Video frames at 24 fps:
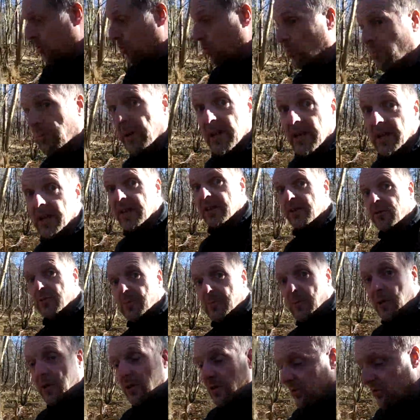Oh, better get those
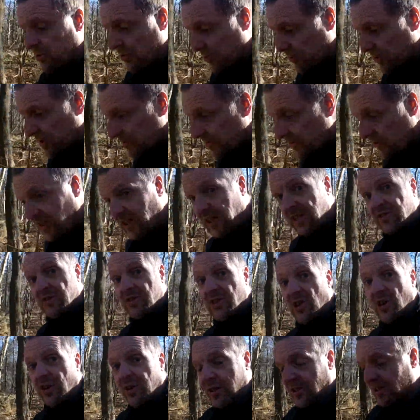bikes sorted for the
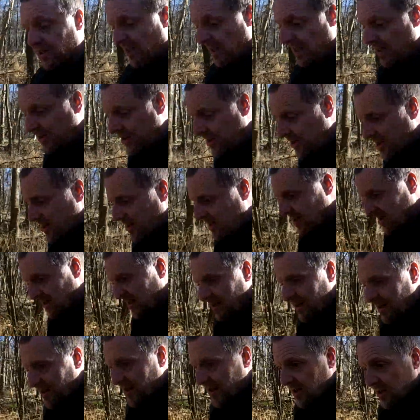Easter holidays
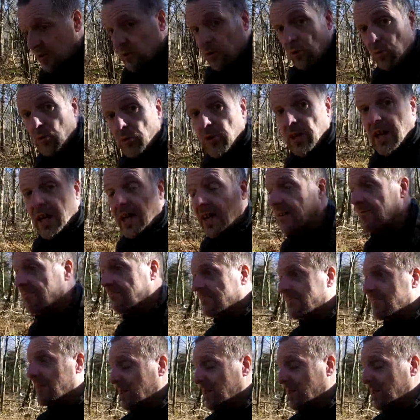and all that."